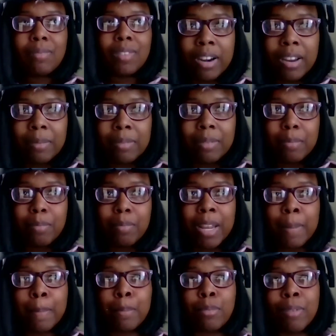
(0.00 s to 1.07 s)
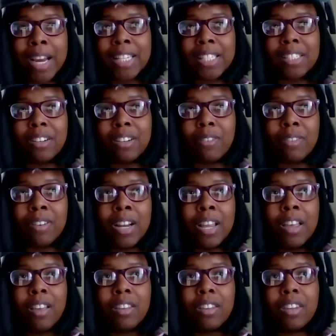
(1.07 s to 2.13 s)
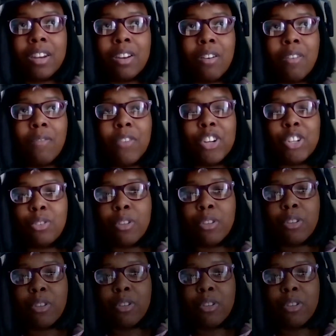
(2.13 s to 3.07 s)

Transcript: and embrace their, visual